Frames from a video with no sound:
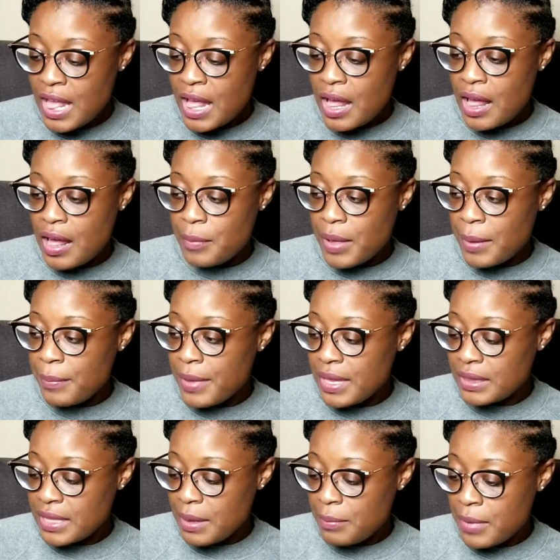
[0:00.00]
I may
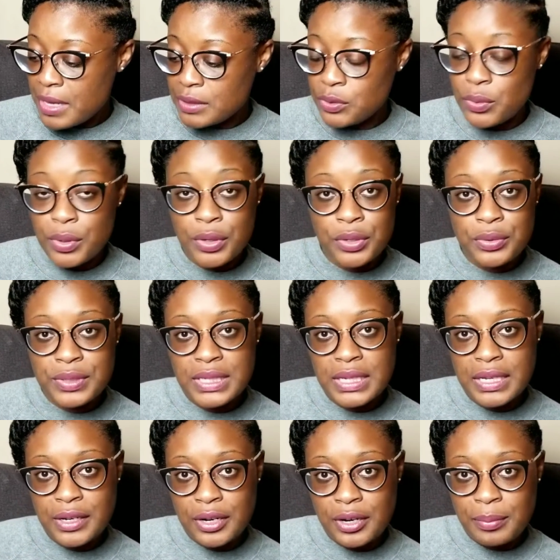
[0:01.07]
let my daughter use it
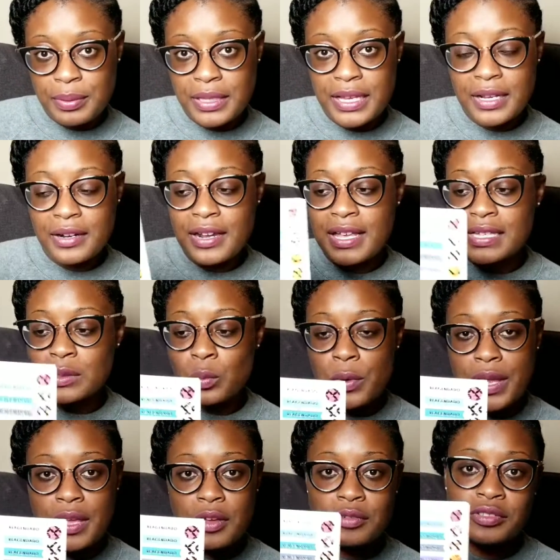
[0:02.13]
in her planner as
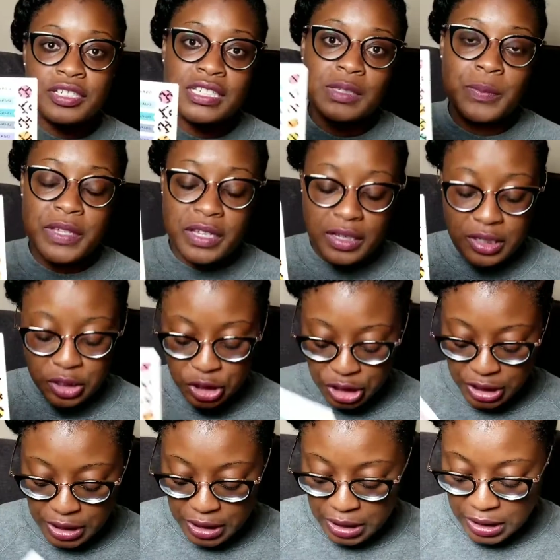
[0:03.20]
well, just because
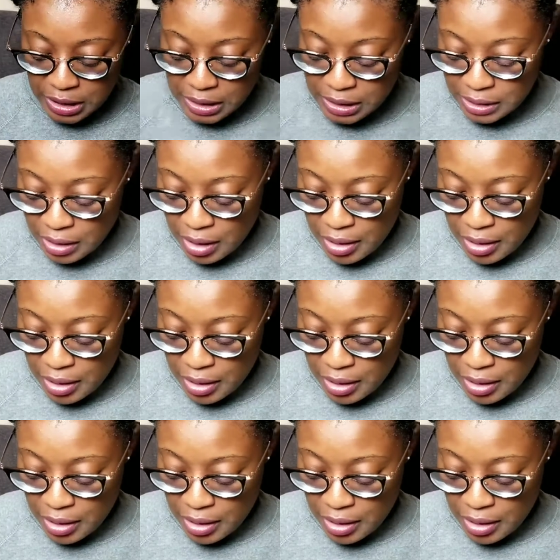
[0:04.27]
she is